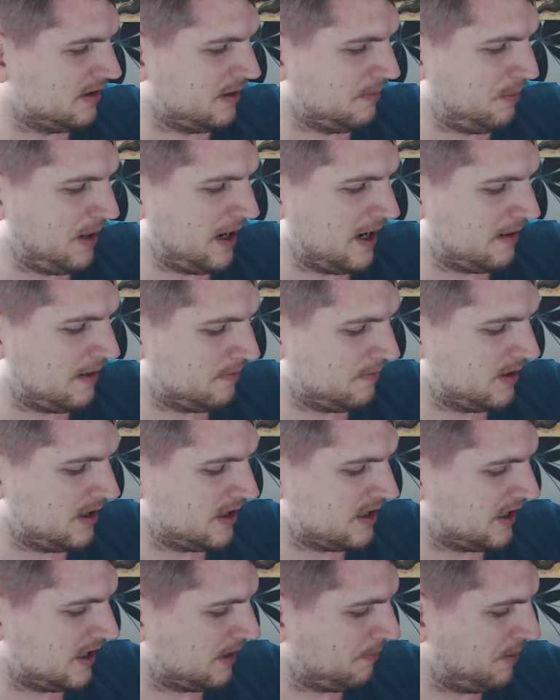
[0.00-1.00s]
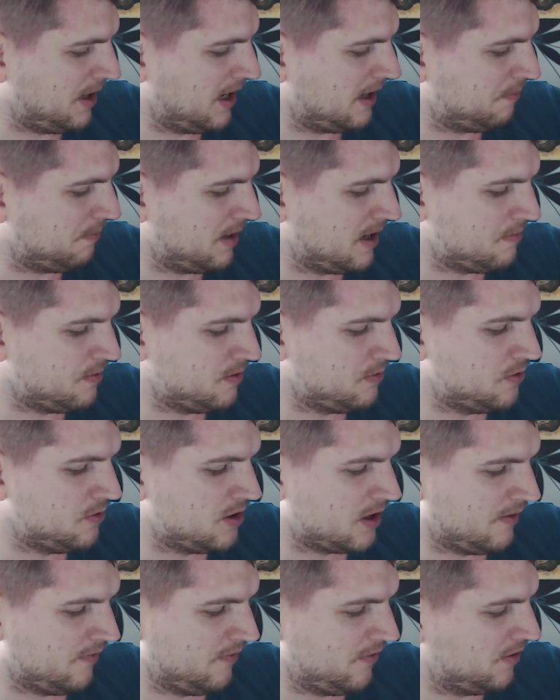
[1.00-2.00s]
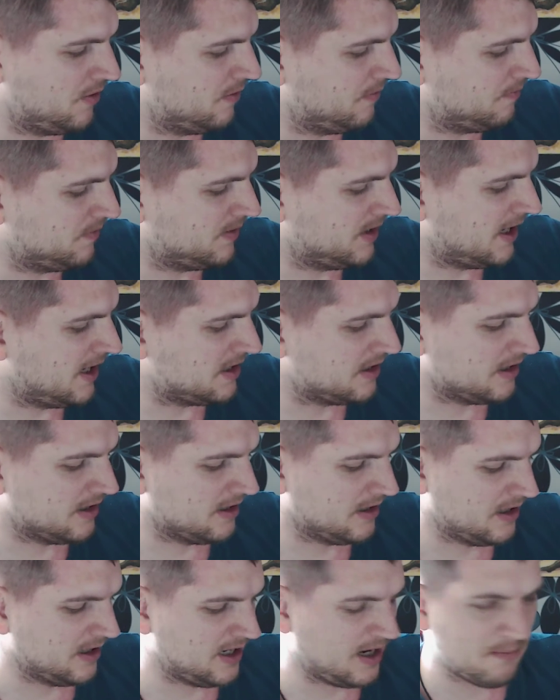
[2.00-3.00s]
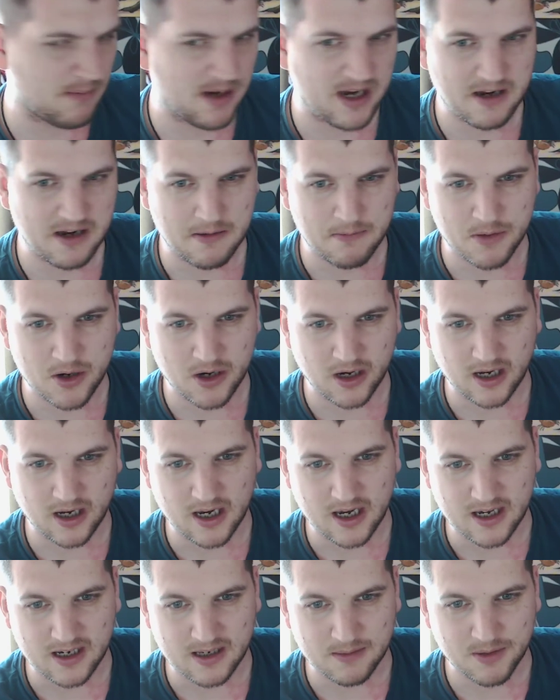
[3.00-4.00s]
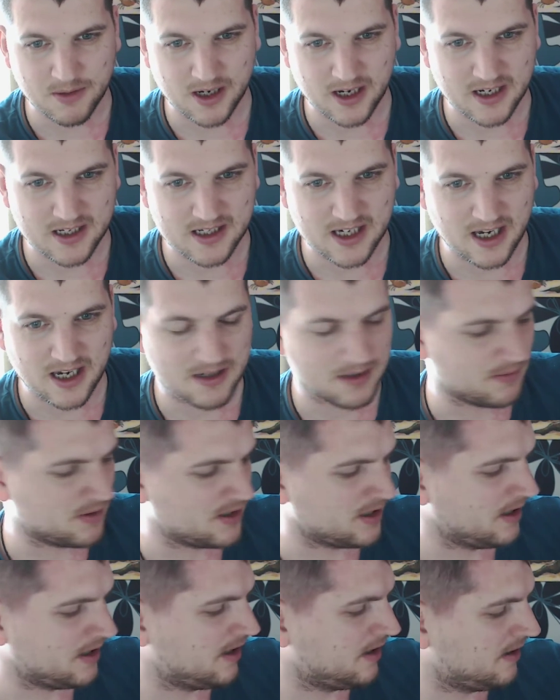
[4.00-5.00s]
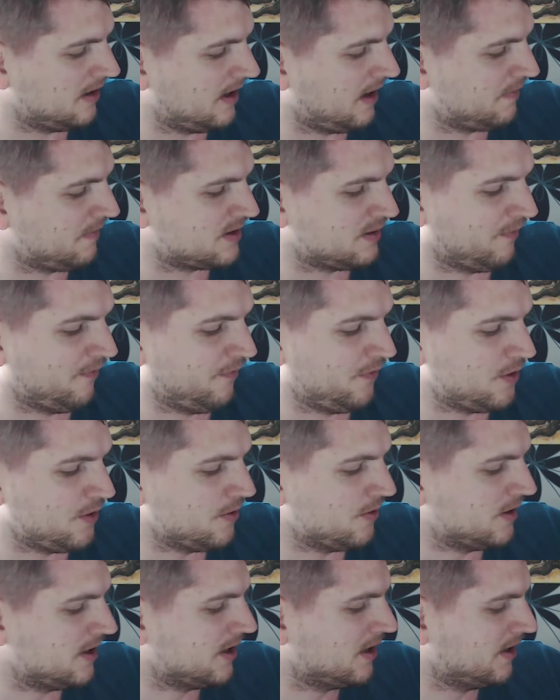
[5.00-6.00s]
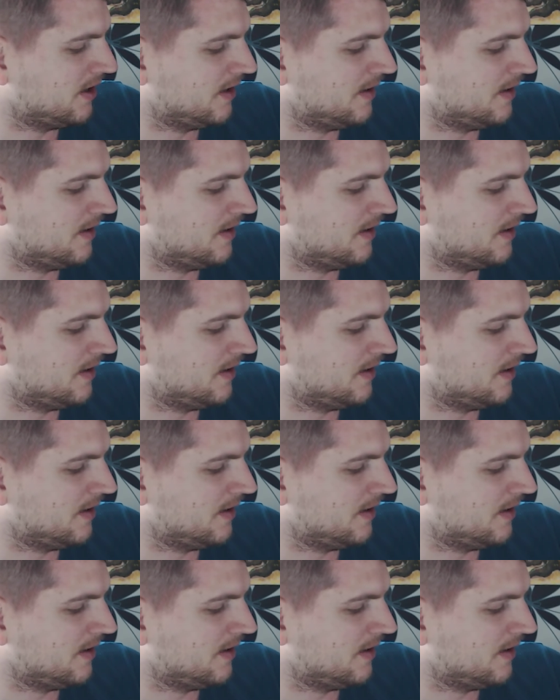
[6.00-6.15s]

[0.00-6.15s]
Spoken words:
pig. There's like a pig people walking through the desert, and they meet a monkey. The monkey takes them to have some food.